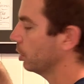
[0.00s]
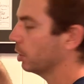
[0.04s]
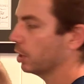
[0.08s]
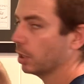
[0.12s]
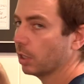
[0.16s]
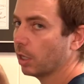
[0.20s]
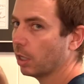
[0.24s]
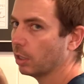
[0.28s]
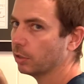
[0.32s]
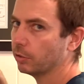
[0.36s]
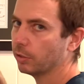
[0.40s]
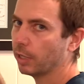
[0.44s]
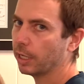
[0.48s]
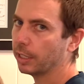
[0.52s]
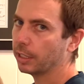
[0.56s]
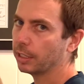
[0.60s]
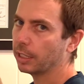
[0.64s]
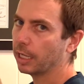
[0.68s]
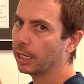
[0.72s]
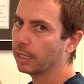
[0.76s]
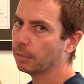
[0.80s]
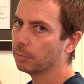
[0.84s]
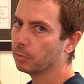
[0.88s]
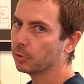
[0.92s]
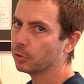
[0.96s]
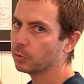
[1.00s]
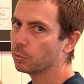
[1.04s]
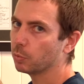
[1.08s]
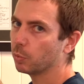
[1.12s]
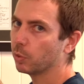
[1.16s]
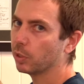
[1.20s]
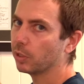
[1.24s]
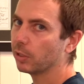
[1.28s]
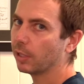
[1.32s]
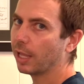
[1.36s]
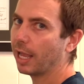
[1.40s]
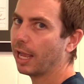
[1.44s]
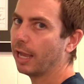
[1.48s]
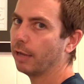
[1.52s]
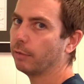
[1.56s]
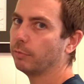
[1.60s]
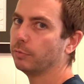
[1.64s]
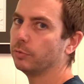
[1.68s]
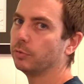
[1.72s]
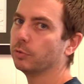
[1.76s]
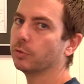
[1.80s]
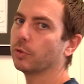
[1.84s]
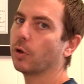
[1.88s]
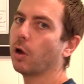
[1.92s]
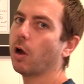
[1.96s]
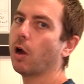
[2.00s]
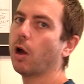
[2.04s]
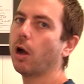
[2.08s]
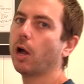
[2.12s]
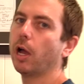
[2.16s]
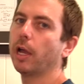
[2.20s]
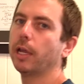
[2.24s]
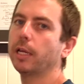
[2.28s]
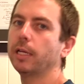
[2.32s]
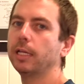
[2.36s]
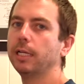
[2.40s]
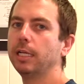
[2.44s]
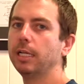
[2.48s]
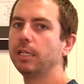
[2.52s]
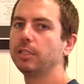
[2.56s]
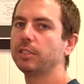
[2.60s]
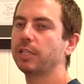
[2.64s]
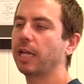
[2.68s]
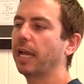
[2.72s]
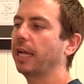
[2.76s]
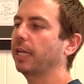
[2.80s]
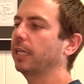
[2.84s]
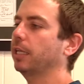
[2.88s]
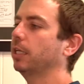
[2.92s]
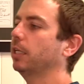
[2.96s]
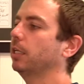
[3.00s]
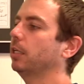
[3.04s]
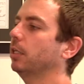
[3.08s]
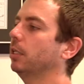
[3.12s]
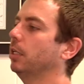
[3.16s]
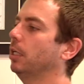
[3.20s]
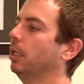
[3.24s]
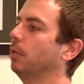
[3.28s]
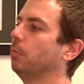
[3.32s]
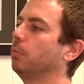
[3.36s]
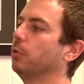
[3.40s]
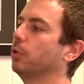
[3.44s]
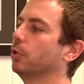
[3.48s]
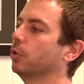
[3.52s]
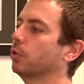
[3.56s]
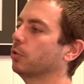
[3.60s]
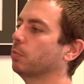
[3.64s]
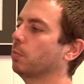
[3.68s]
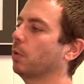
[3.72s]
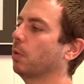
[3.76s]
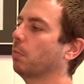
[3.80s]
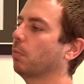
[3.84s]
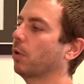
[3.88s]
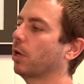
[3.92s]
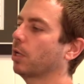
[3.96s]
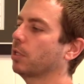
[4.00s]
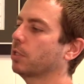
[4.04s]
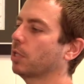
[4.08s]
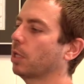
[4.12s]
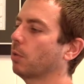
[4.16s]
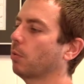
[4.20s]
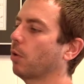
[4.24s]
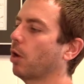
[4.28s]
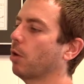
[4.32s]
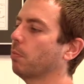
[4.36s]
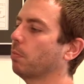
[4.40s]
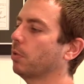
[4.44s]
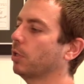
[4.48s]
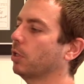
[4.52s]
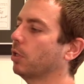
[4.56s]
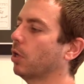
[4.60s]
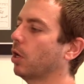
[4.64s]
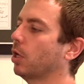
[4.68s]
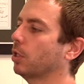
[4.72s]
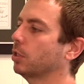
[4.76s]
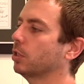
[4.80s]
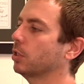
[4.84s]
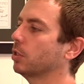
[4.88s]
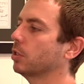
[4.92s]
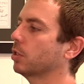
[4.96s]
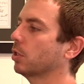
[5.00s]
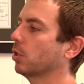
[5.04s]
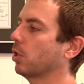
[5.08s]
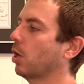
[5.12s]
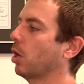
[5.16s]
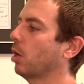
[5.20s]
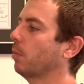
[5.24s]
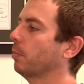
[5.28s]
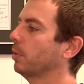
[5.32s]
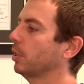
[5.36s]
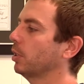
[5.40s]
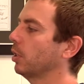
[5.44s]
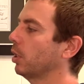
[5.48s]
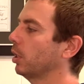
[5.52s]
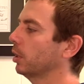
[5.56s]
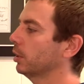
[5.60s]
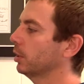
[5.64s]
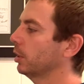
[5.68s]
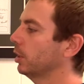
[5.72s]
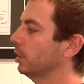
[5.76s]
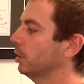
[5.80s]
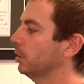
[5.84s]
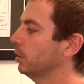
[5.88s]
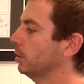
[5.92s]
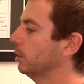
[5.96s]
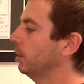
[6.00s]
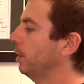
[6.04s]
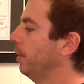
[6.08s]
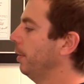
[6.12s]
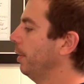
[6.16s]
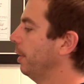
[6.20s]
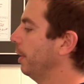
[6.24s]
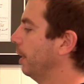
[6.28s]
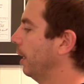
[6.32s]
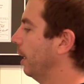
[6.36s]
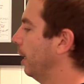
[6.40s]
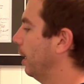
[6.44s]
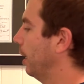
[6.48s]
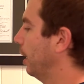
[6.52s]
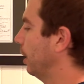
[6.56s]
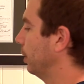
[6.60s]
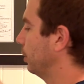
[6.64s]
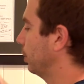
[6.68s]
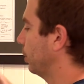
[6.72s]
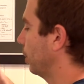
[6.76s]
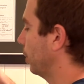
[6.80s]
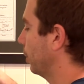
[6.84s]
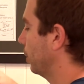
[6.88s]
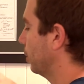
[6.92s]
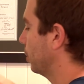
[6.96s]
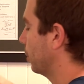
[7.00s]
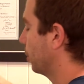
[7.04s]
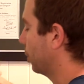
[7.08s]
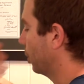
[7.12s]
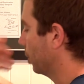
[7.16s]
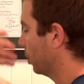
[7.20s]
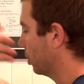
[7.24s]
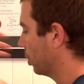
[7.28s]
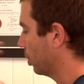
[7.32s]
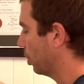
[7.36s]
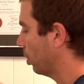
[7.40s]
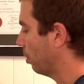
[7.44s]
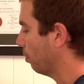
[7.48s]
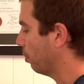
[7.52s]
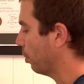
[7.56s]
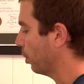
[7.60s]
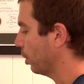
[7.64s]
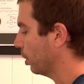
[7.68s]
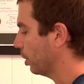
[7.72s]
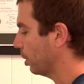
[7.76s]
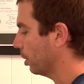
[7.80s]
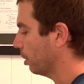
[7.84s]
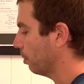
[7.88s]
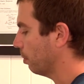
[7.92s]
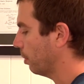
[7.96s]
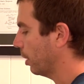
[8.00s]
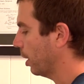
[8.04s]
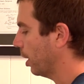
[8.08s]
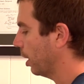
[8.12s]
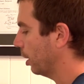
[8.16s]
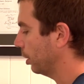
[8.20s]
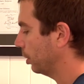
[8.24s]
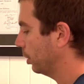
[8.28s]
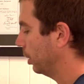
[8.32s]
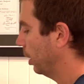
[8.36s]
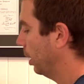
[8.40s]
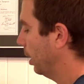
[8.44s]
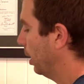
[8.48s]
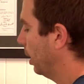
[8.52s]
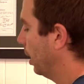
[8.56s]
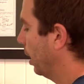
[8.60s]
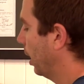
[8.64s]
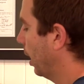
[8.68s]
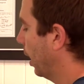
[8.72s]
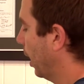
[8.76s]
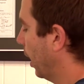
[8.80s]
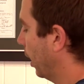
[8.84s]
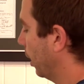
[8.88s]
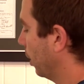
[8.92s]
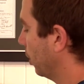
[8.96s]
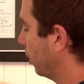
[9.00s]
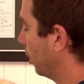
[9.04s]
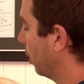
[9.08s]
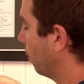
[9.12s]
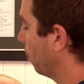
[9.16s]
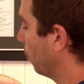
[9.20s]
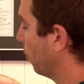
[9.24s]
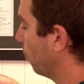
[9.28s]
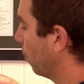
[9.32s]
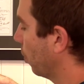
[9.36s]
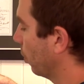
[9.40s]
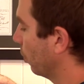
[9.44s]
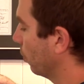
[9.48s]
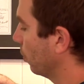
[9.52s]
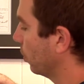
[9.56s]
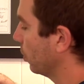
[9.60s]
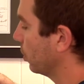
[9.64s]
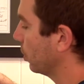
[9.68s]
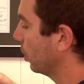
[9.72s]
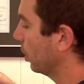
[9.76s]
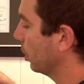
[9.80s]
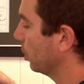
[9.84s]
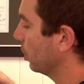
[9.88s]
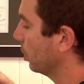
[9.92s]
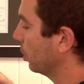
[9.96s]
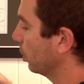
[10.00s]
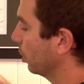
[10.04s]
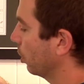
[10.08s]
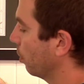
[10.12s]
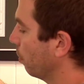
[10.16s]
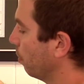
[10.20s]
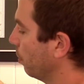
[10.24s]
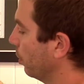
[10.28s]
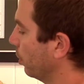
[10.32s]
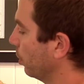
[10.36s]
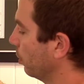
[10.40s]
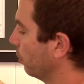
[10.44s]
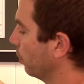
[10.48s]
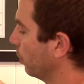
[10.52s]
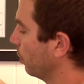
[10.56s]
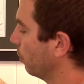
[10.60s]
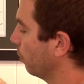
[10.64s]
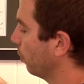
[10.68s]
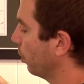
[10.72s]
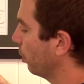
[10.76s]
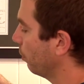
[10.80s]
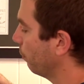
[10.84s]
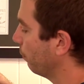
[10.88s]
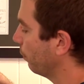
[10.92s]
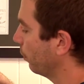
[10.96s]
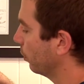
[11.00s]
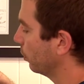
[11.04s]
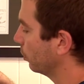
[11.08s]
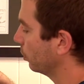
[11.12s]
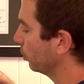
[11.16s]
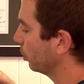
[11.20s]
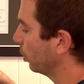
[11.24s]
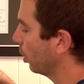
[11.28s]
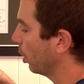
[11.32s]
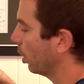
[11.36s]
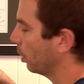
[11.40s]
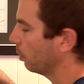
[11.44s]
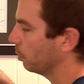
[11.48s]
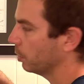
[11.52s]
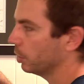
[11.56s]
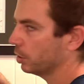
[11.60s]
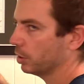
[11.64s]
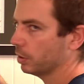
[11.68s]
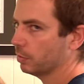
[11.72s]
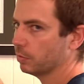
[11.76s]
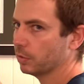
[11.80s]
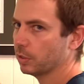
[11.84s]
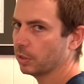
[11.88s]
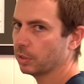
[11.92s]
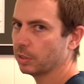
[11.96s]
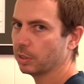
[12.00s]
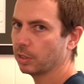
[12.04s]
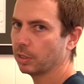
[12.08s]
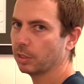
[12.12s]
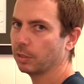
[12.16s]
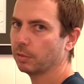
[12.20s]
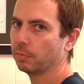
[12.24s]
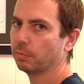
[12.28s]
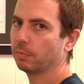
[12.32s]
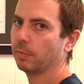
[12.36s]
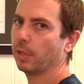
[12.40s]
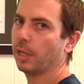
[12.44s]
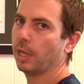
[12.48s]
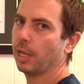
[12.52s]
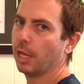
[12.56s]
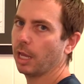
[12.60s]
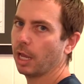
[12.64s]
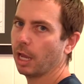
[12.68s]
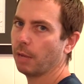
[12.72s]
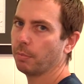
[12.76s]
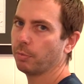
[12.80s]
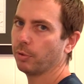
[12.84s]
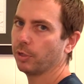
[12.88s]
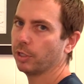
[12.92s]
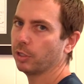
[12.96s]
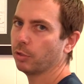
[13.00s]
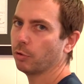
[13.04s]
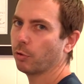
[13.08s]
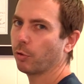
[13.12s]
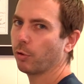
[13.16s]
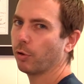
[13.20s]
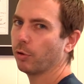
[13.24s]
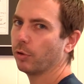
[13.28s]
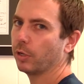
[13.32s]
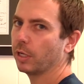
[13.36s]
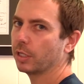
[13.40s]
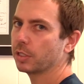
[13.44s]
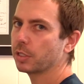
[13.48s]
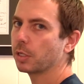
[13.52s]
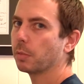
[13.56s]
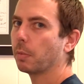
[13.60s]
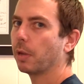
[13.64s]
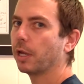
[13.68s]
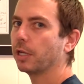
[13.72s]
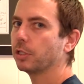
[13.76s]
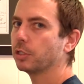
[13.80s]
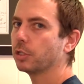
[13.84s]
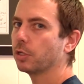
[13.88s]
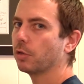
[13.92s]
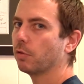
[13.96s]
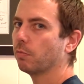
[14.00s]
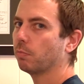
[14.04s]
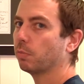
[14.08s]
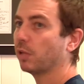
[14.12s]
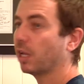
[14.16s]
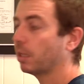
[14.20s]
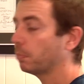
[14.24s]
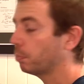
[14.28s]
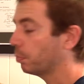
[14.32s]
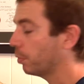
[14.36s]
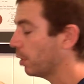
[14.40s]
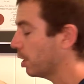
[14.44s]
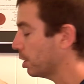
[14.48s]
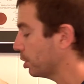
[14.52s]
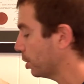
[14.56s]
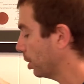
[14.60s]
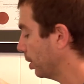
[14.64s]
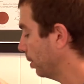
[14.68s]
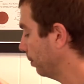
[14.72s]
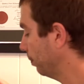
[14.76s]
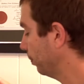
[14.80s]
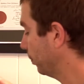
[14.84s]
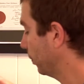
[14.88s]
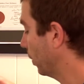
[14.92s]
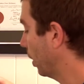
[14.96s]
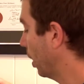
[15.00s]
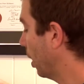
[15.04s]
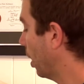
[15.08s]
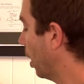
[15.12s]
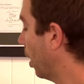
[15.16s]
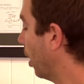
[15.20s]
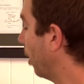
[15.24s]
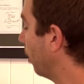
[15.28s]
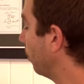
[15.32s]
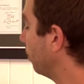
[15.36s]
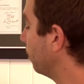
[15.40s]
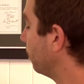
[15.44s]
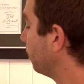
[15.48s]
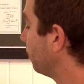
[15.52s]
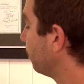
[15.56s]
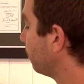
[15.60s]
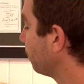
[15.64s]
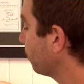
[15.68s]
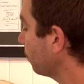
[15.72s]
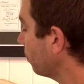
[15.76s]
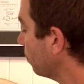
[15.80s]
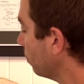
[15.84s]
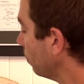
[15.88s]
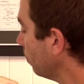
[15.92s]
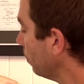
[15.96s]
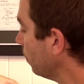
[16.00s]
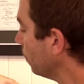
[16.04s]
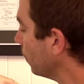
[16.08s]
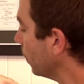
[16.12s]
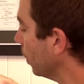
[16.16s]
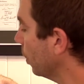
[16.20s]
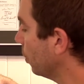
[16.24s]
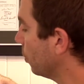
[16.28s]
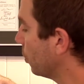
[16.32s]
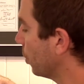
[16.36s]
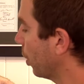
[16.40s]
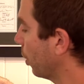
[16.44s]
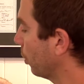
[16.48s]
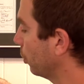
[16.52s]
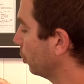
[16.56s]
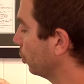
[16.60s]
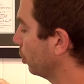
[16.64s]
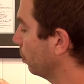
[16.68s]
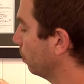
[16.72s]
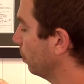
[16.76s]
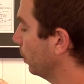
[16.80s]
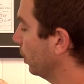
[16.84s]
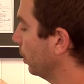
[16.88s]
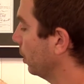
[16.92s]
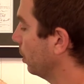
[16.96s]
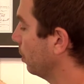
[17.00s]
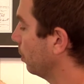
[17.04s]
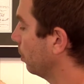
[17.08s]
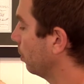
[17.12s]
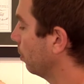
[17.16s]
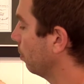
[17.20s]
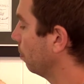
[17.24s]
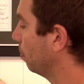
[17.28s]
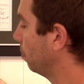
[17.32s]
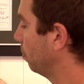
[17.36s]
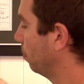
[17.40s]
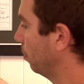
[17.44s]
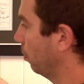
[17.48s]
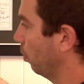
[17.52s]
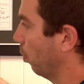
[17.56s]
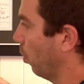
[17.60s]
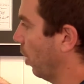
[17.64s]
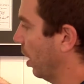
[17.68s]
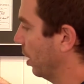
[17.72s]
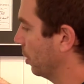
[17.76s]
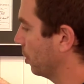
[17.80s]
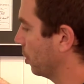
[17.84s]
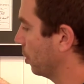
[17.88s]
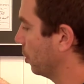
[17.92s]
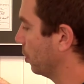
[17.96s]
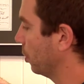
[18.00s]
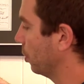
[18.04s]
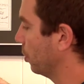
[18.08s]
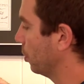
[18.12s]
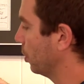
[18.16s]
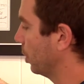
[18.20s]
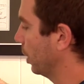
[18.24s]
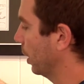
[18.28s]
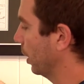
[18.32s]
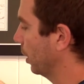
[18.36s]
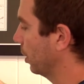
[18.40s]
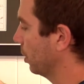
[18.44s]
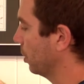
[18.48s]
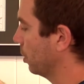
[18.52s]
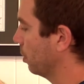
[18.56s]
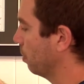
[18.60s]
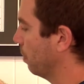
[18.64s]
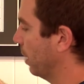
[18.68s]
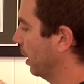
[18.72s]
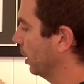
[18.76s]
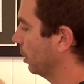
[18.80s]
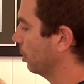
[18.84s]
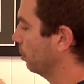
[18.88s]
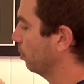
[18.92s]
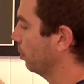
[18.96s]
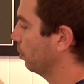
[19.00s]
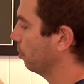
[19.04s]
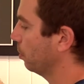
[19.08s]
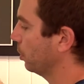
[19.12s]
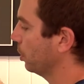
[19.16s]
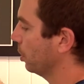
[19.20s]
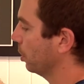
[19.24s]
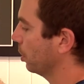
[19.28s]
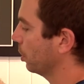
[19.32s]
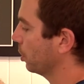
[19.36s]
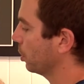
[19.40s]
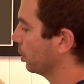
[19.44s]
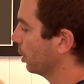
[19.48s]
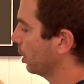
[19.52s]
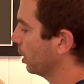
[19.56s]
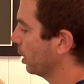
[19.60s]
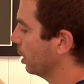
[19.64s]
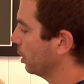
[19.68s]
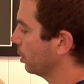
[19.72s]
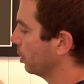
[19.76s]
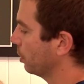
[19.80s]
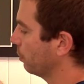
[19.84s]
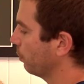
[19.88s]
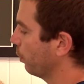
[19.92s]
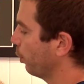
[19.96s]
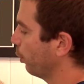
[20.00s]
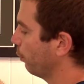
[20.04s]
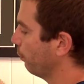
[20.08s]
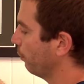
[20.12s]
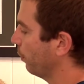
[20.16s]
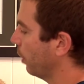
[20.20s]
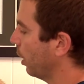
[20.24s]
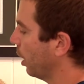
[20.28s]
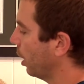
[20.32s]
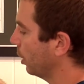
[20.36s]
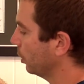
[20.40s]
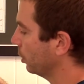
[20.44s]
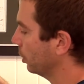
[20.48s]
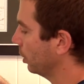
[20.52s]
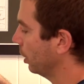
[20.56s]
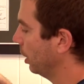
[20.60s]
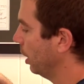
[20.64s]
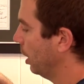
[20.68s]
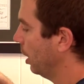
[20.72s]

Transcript: Dehydrated animals will have dry, tacky mucous membranes. They won't be nice and slimy like this. So these are things that I'm thinking about. And then we want to assess the capillary refill time, which gives us a pretty crude estimation of blood pressure. So it should be 1 to 2 seconds maximum, and you can see his is very fast.